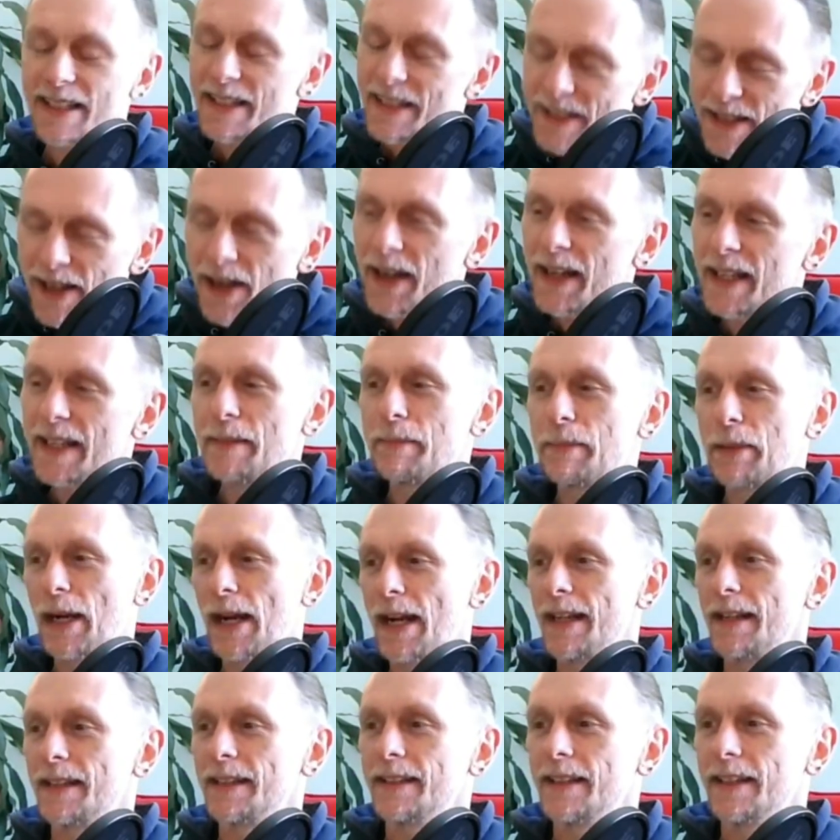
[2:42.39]
tiny
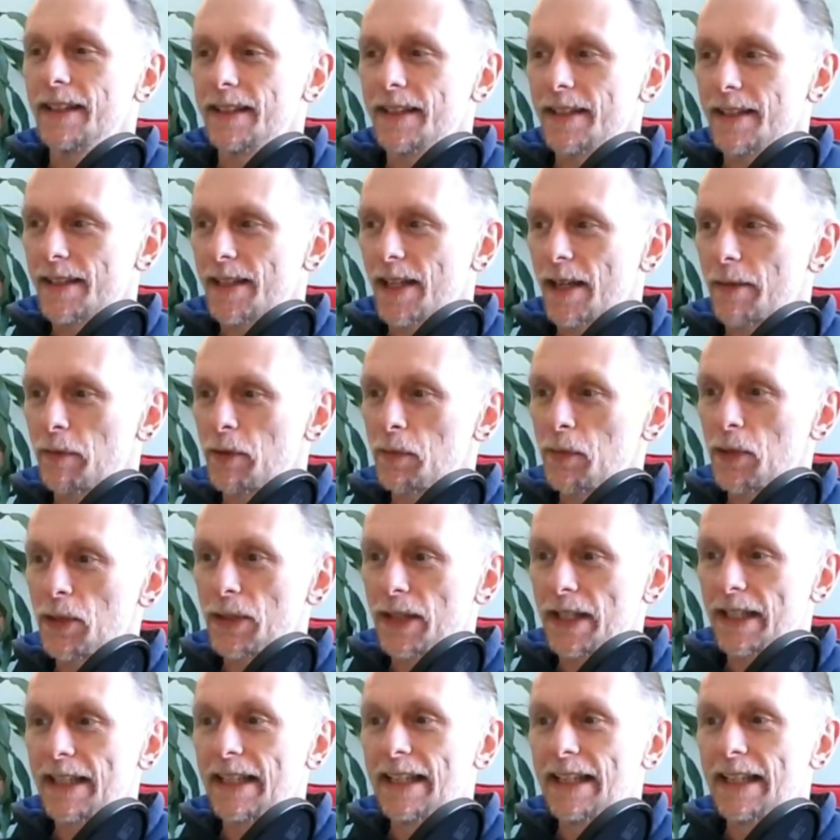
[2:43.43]
brain at this time of the morning.